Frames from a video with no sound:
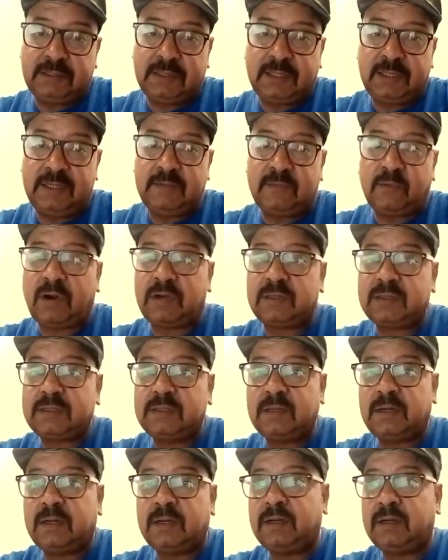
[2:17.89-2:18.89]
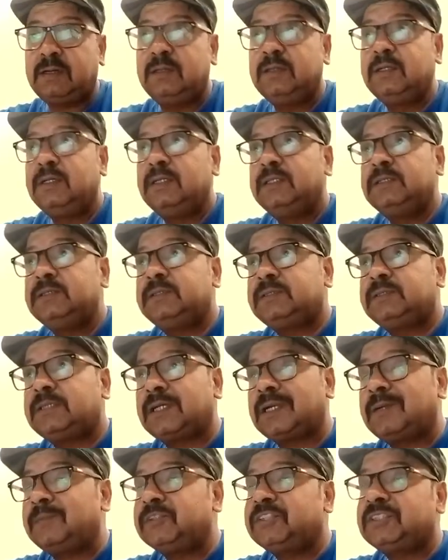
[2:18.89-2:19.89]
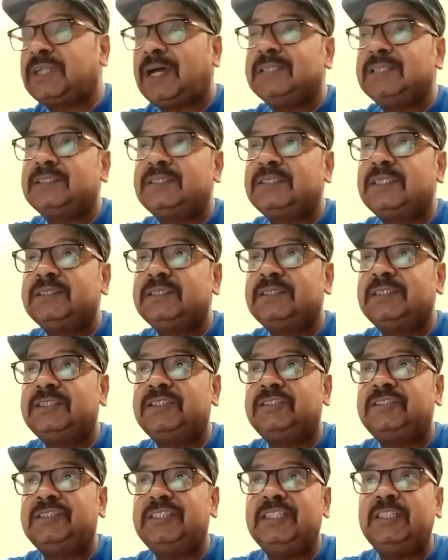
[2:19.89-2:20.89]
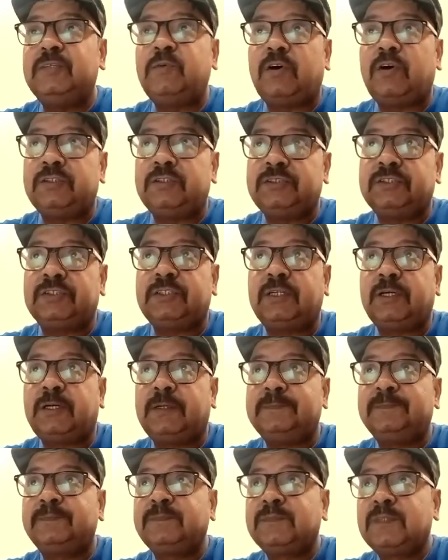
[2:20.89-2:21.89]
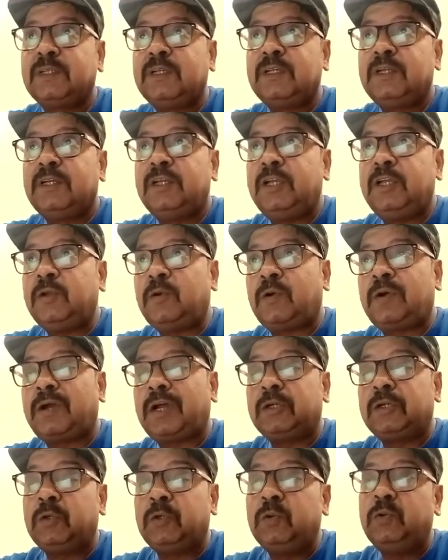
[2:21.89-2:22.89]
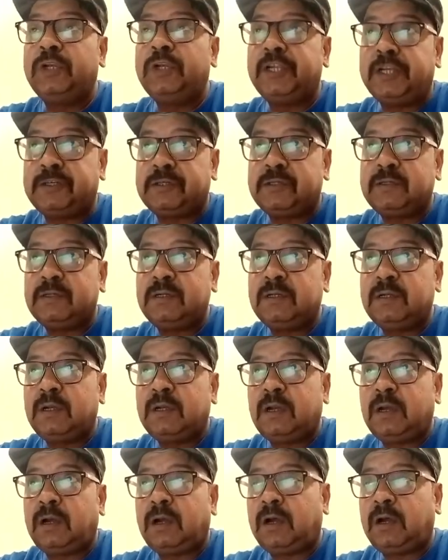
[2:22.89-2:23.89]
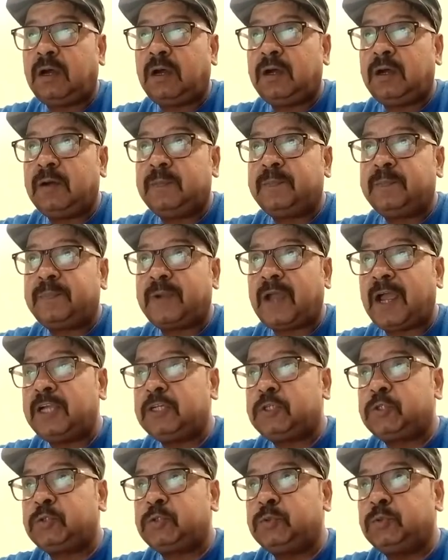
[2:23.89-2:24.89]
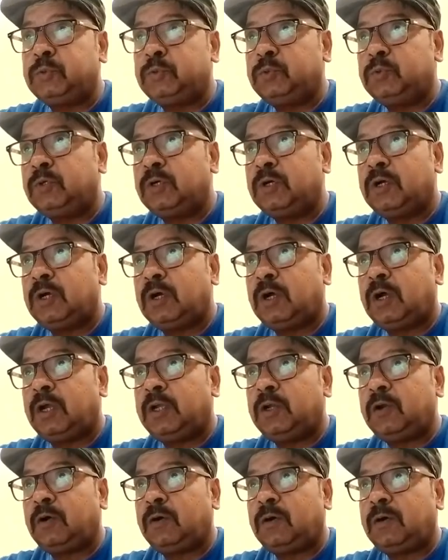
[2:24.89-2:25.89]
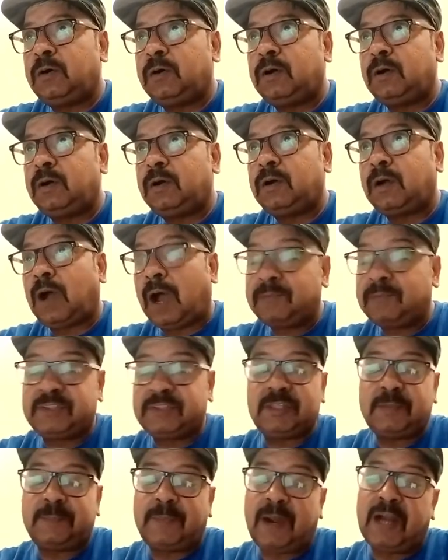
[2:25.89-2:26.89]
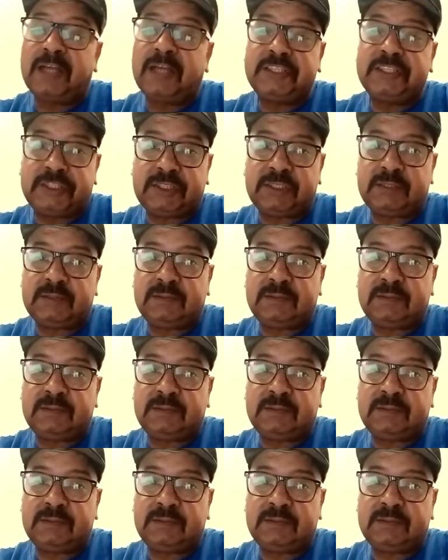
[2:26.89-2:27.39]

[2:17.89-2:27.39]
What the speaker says: In what circumstances this treaty was, concluded prior to, after the partition.